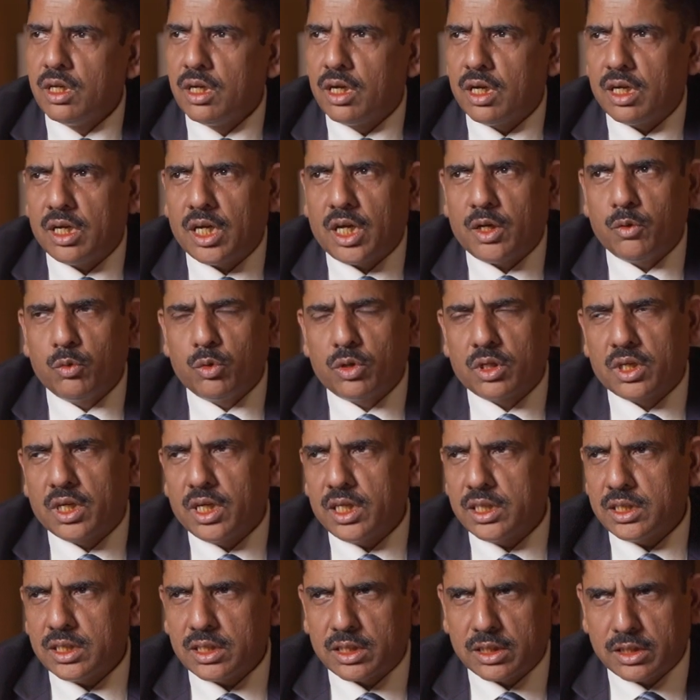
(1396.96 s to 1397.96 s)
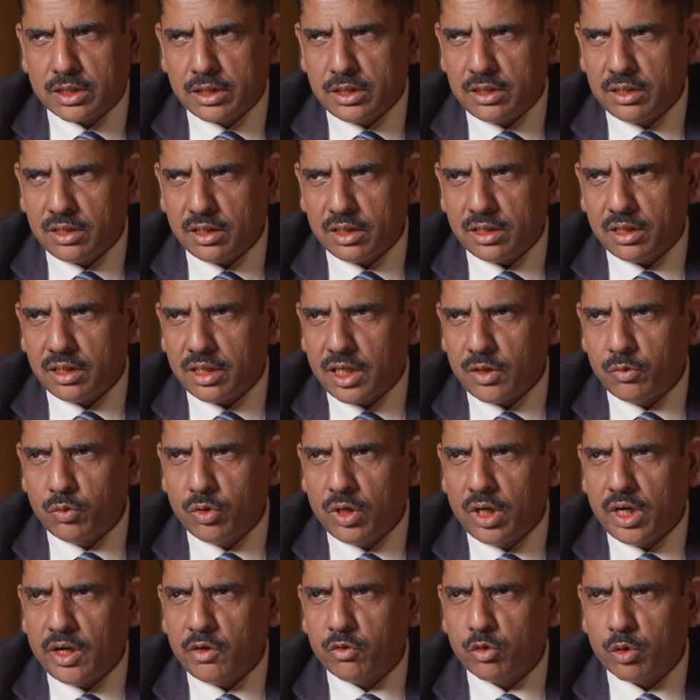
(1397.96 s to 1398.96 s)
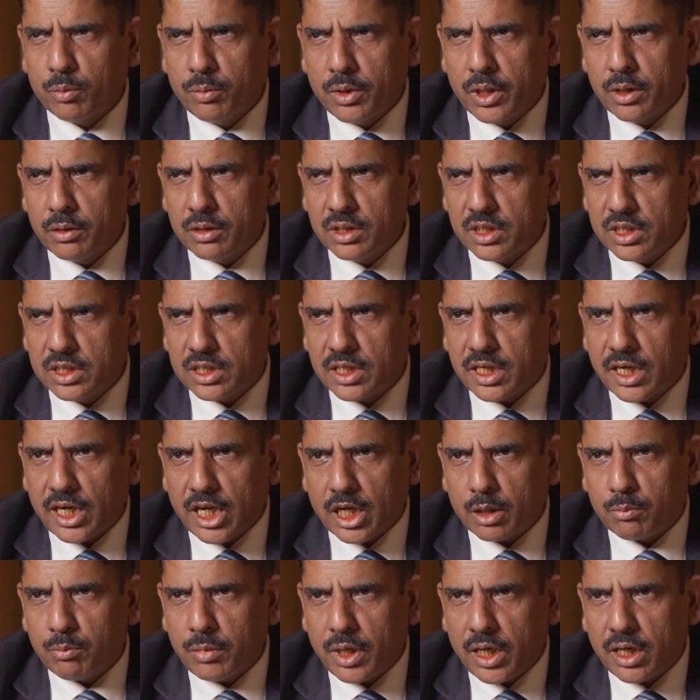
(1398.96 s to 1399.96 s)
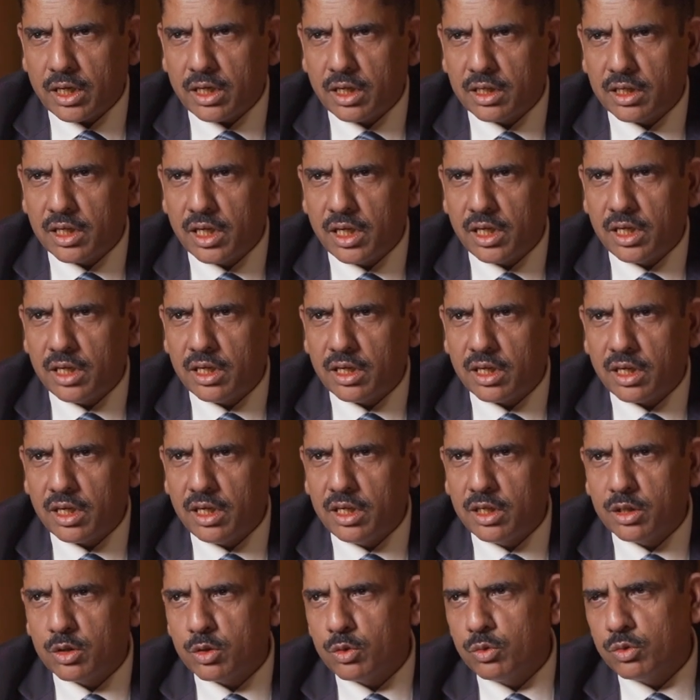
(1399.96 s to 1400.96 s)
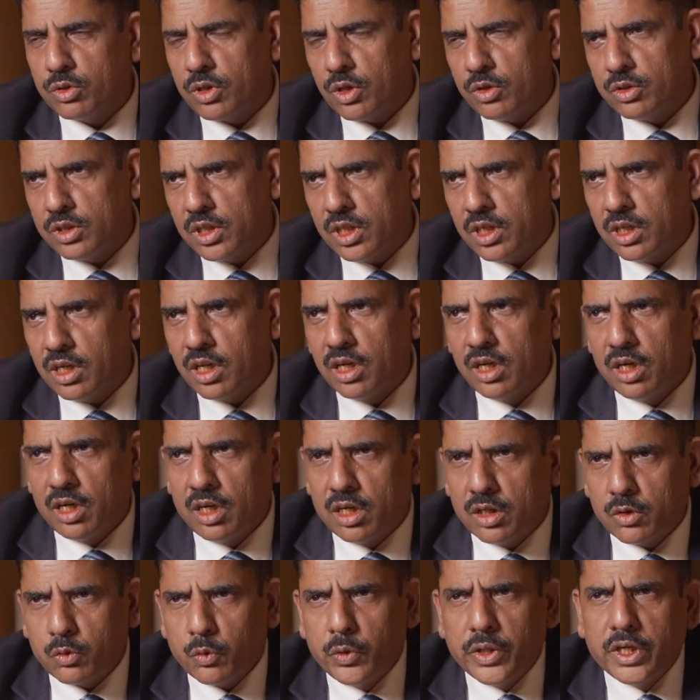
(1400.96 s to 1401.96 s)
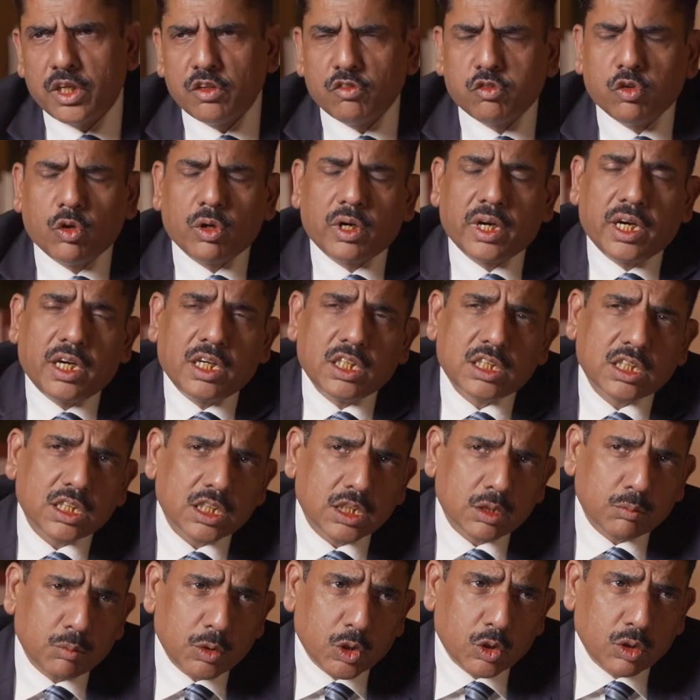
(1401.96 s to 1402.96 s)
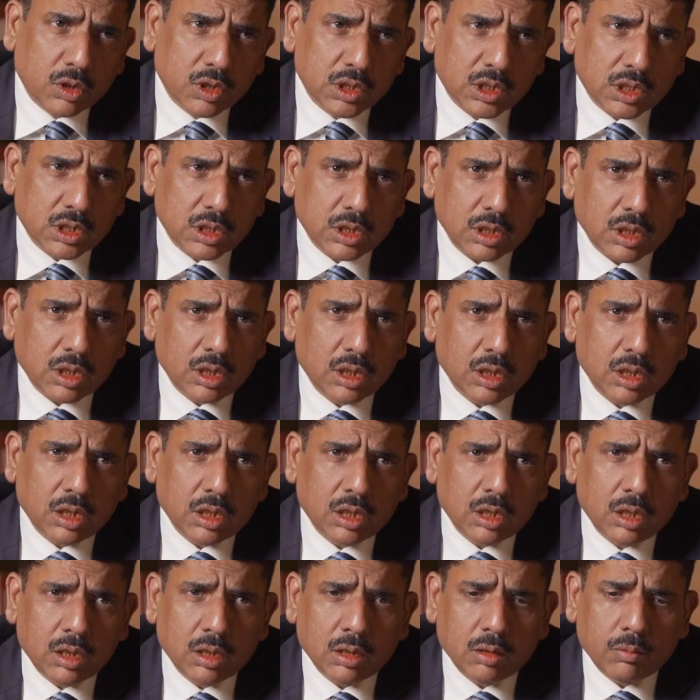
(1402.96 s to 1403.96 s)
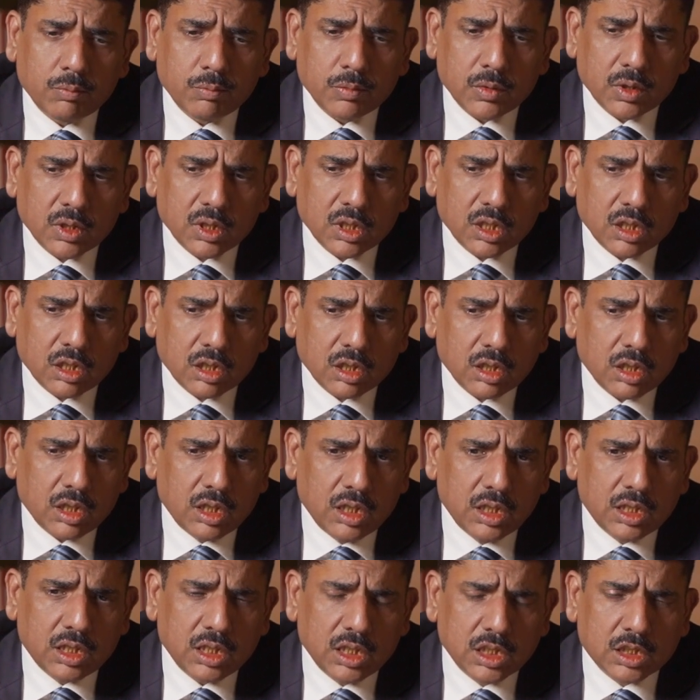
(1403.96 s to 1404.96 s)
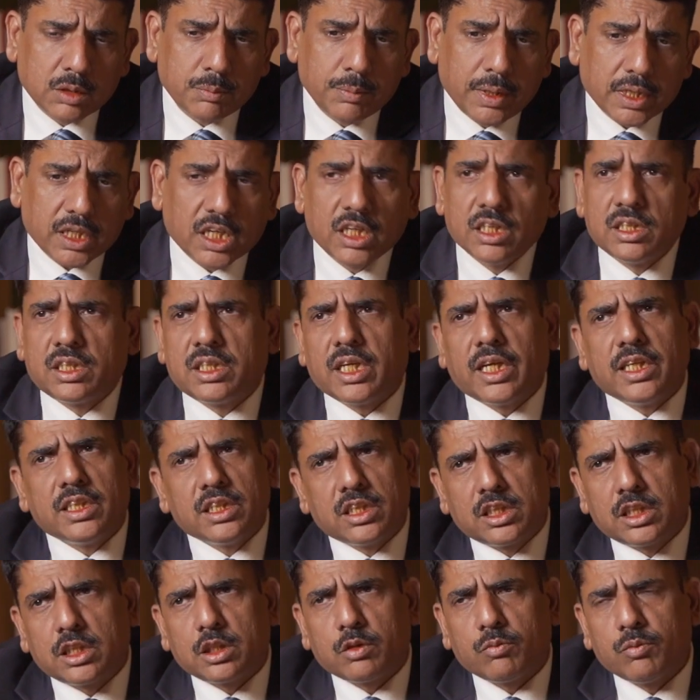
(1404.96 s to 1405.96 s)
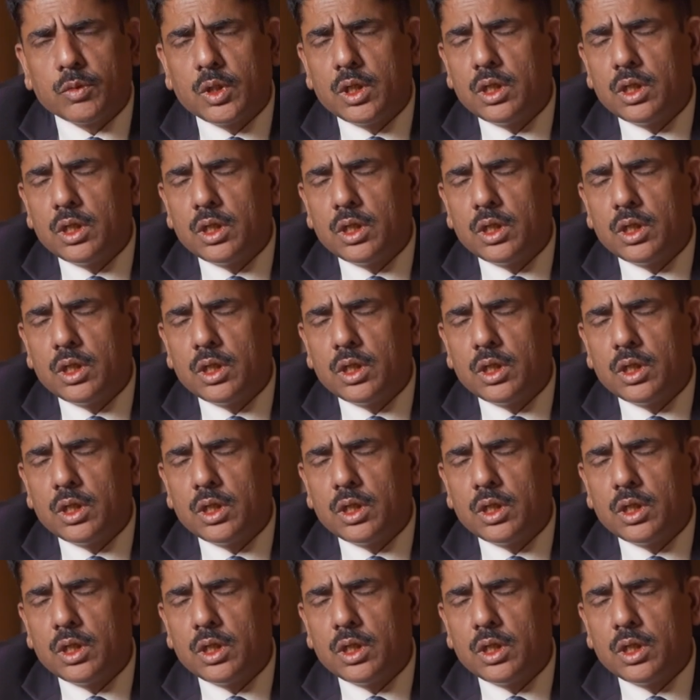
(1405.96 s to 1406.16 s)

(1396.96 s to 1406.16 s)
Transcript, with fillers: And I would guess uh, I would love to bring this track back again in 2024 editions because uh, it, it's making sense.